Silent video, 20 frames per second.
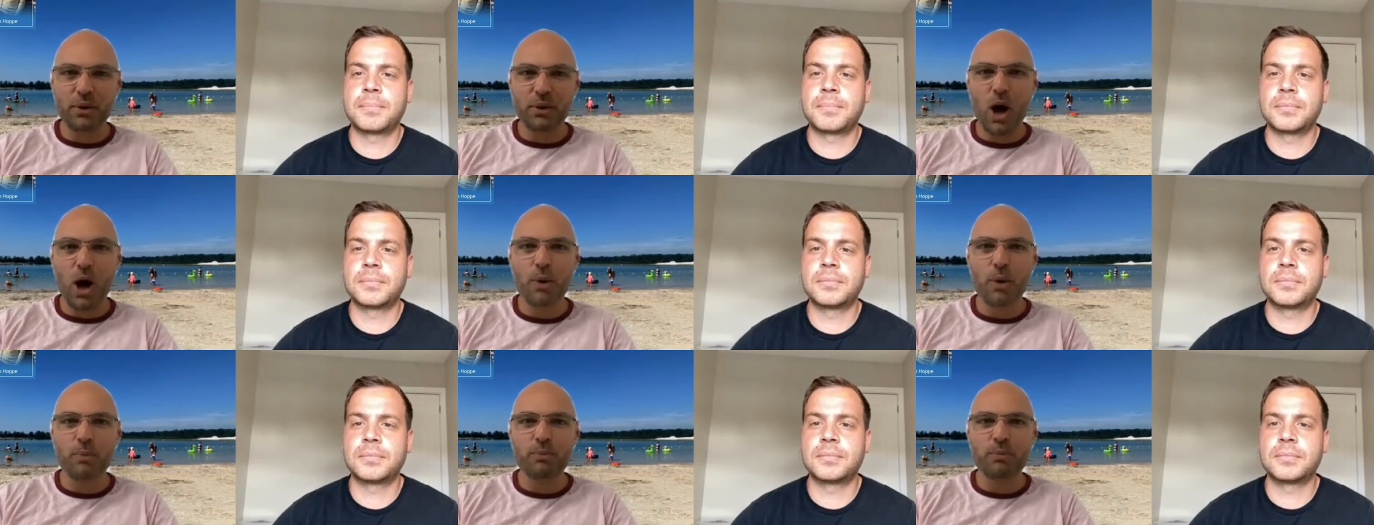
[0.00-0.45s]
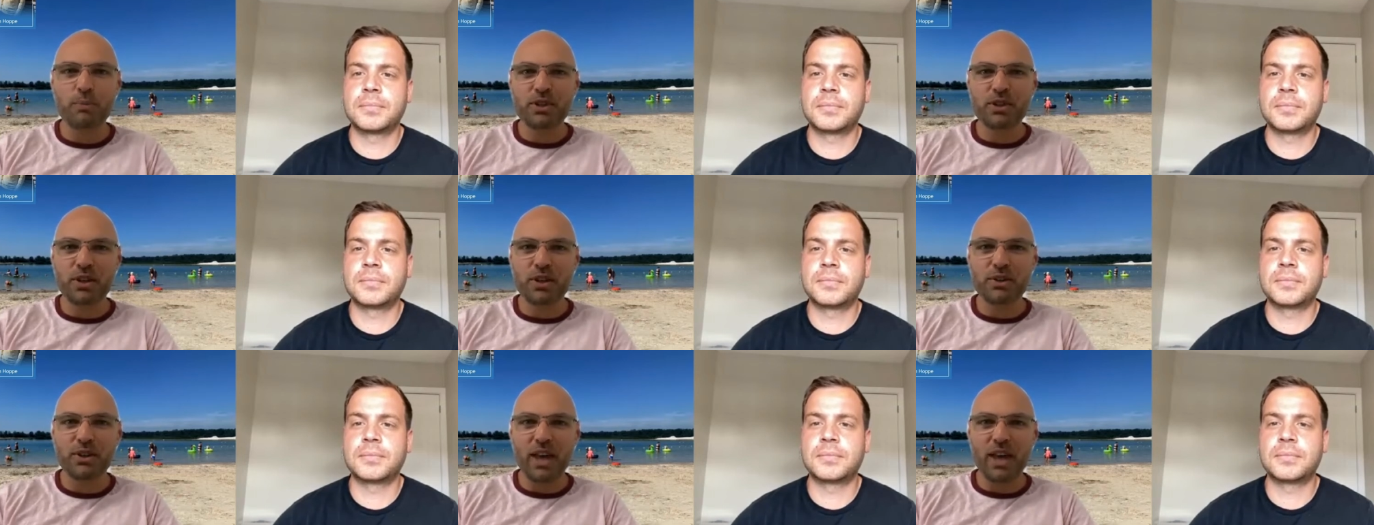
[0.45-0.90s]
Speaker 1: Ohms
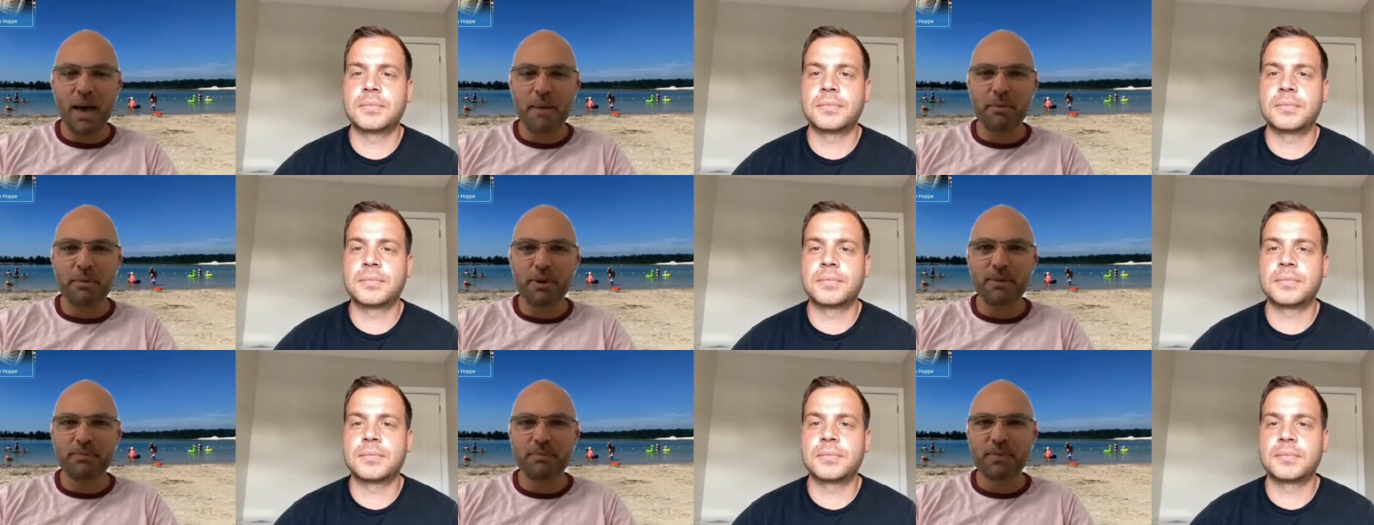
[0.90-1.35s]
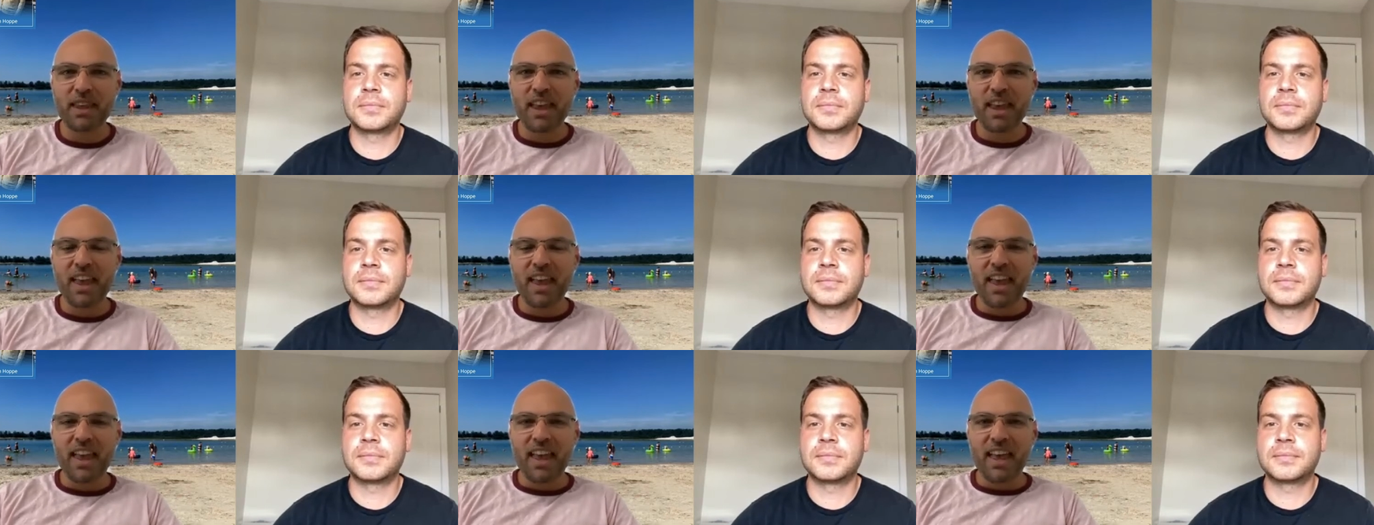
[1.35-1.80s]
Under the Hammer.
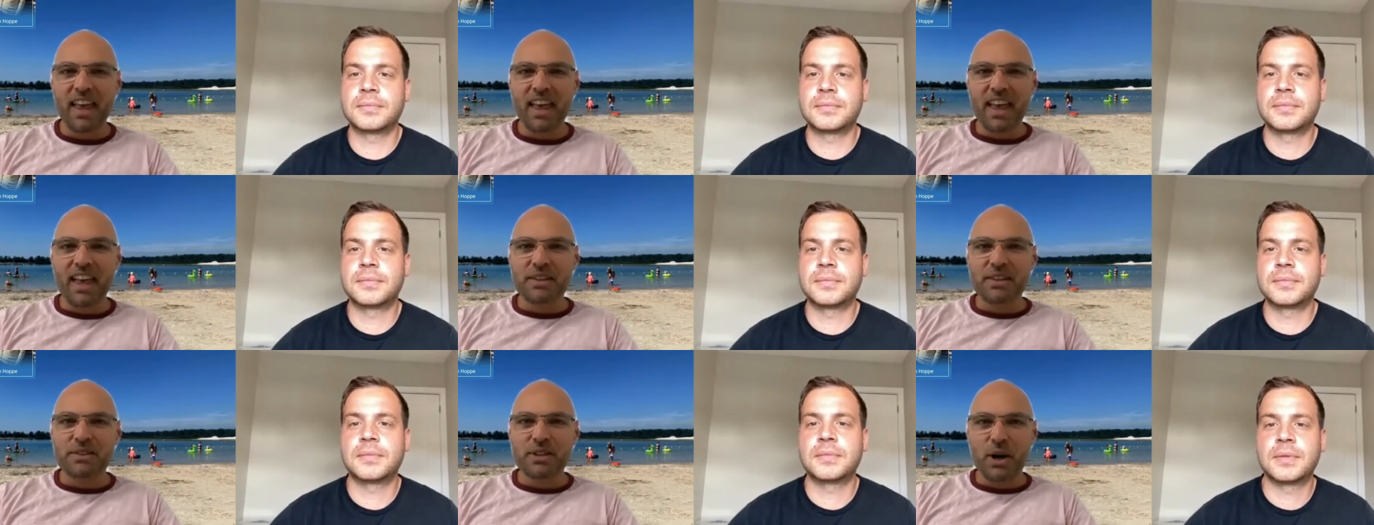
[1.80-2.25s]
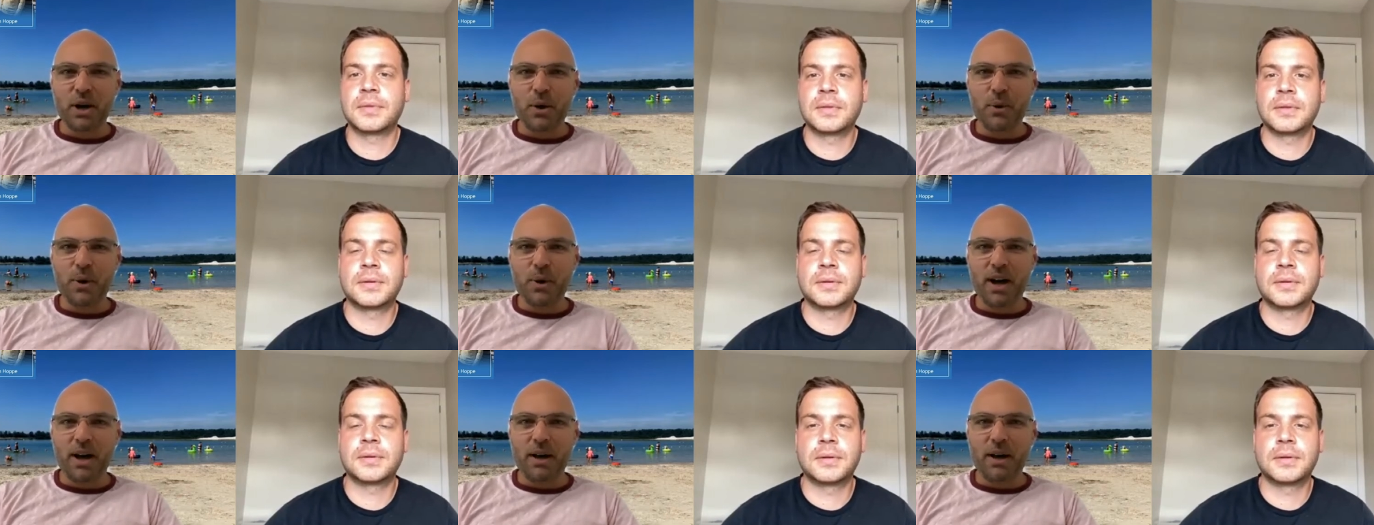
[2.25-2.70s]
So
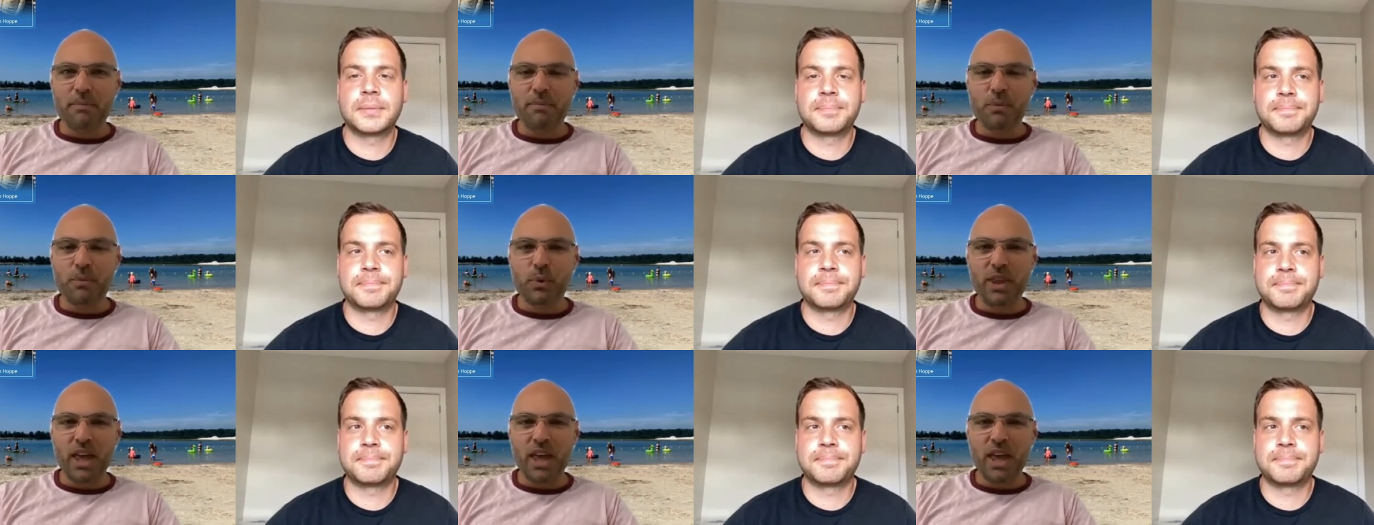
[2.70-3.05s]
um, without